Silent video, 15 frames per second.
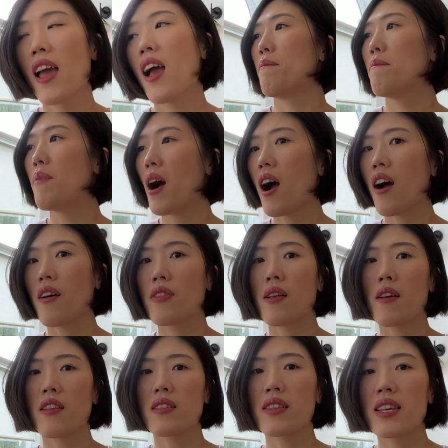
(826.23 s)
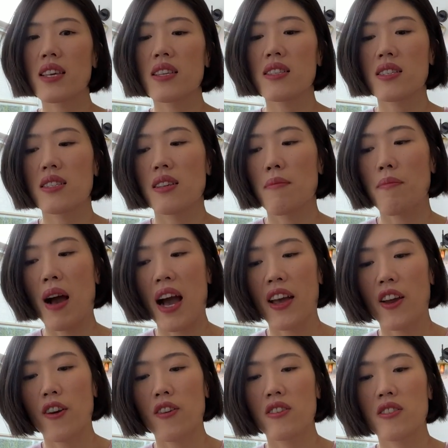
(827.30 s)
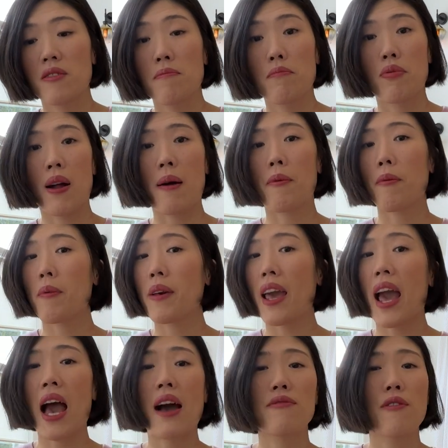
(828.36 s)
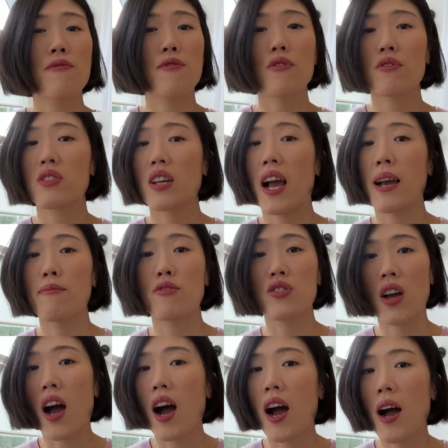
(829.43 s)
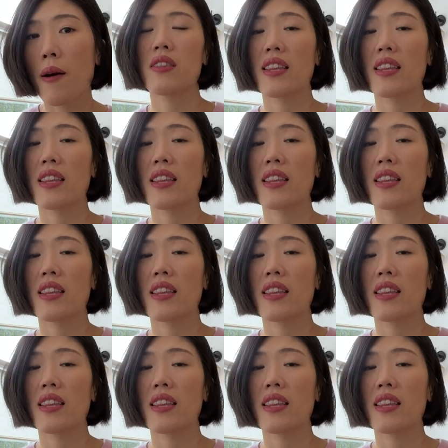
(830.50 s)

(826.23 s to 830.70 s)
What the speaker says: But these buyers probably have a full-time job.